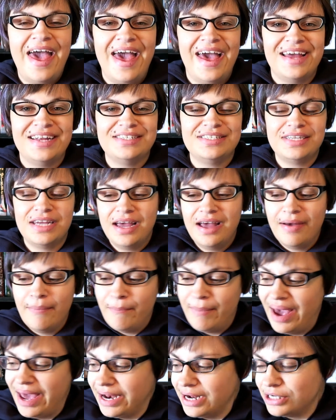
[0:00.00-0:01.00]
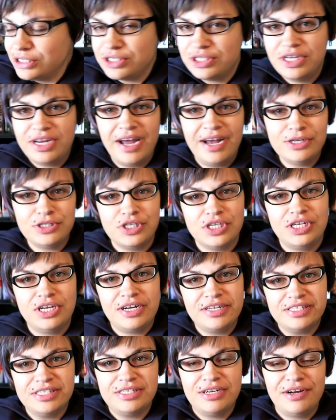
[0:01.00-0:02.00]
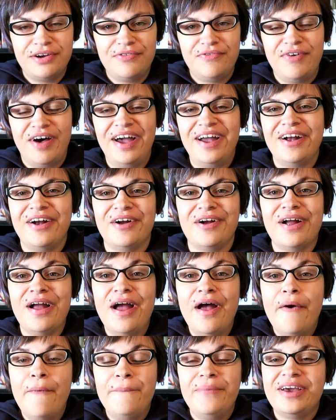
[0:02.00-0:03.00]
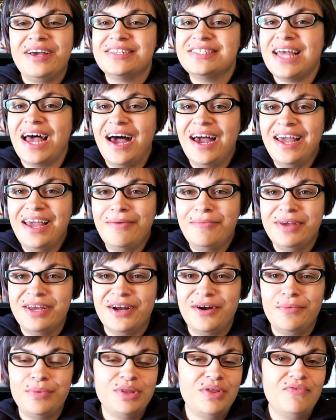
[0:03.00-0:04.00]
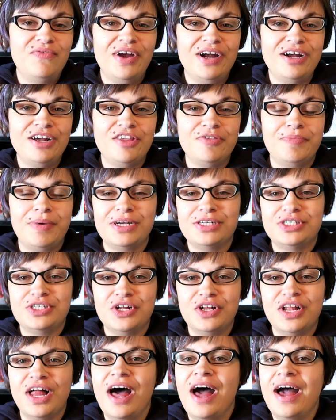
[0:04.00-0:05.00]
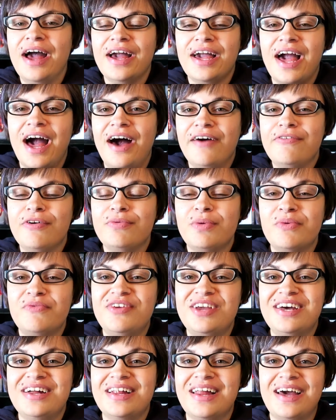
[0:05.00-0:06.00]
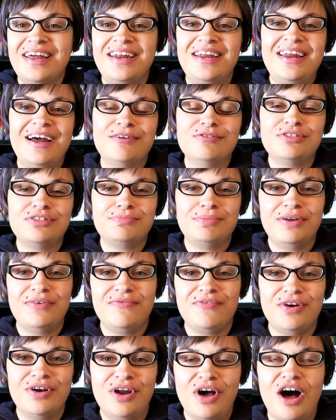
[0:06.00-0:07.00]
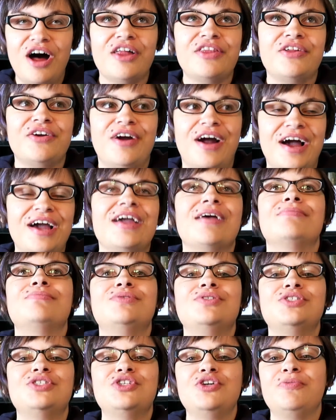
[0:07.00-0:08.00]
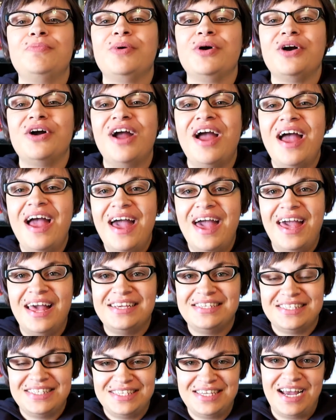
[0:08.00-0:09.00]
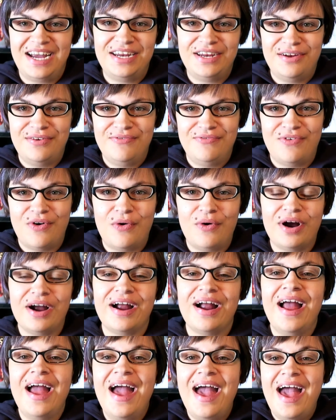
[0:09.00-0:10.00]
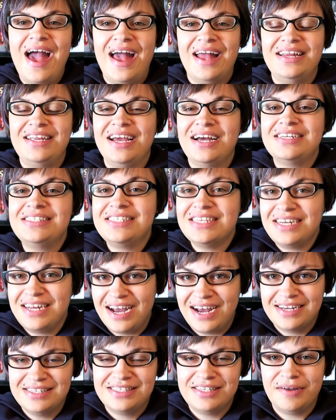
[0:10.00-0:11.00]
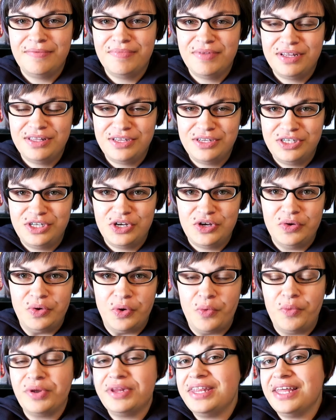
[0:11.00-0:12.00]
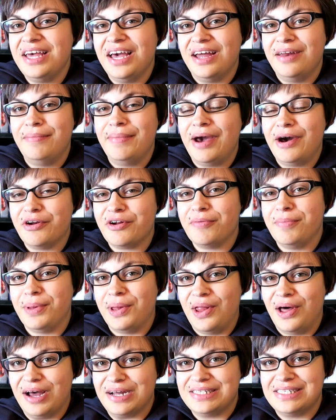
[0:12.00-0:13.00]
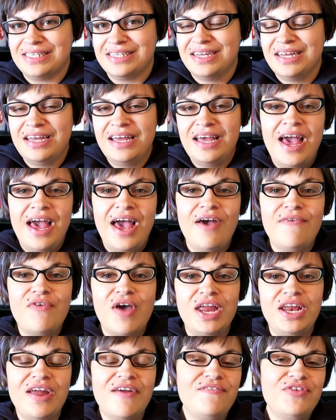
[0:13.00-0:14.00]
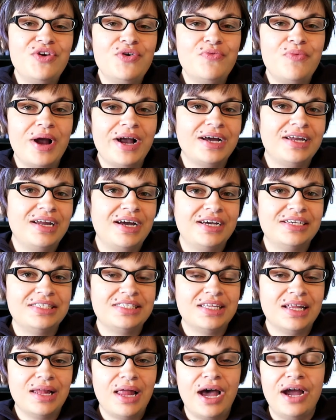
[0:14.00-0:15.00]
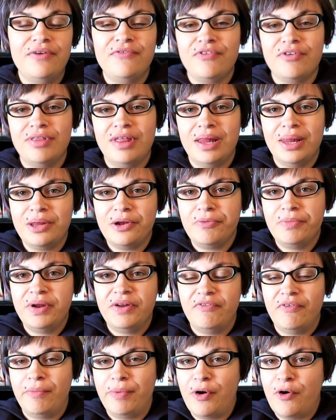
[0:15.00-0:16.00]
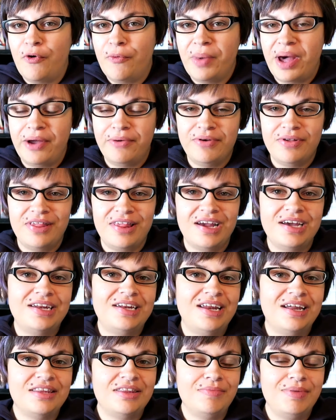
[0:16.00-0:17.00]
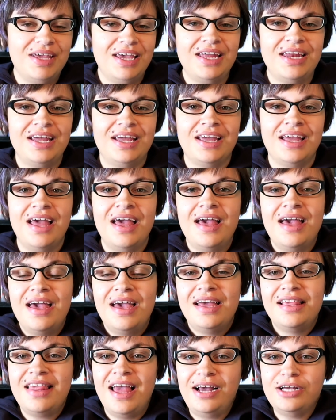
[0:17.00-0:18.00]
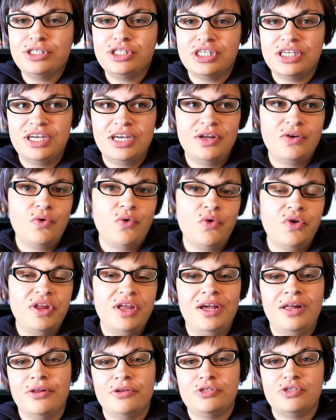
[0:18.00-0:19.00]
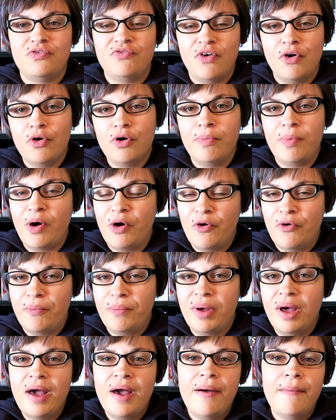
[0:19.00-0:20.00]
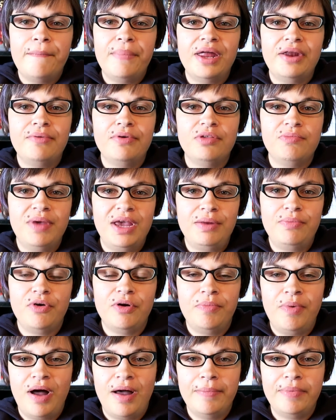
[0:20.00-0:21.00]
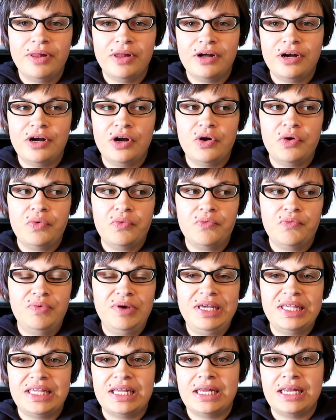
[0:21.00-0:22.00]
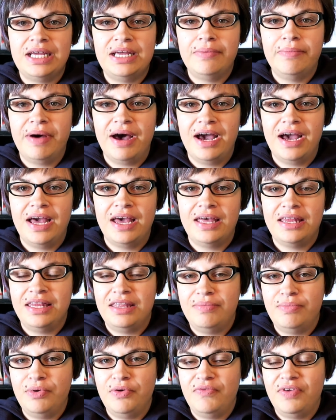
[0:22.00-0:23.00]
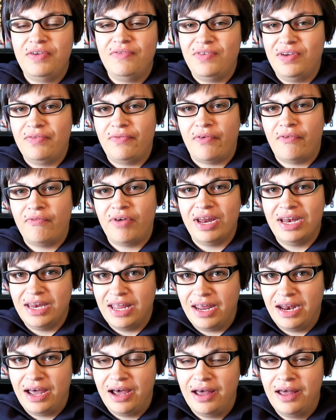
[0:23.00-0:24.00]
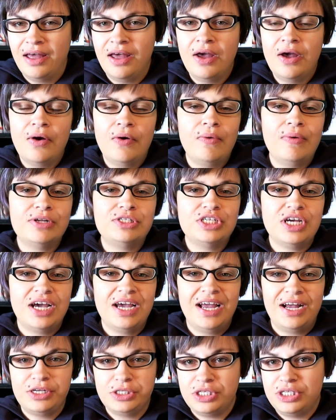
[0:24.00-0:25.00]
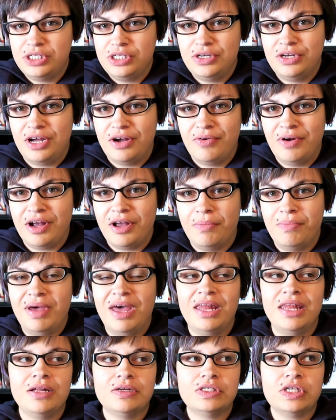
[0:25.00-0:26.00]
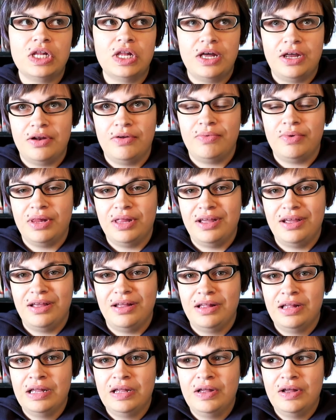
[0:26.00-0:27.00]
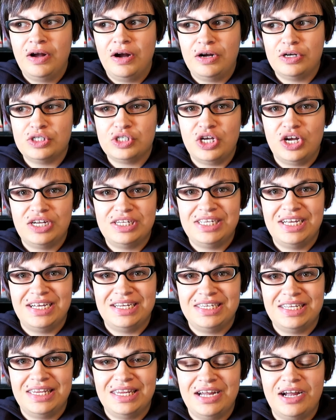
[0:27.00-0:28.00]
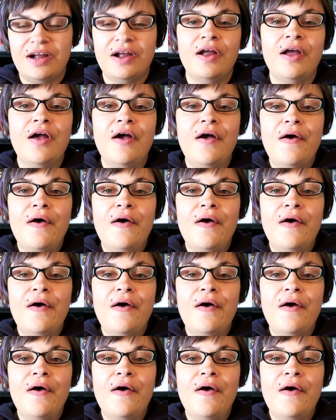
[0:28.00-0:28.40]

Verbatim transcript: and managed to actually not start a fire because I am here with a very special cover reveal and announcement for an author I am super excited for. And yes, it has something to do with the gunpowder plot. If any of you recognize the line from that little bit of a poem I recited at the beginning, it's actually an Old English folk poem, but it was made more popular recently by the movie V for Vendetta, which I actually do not recommend. There's a lot of really harsh content in there.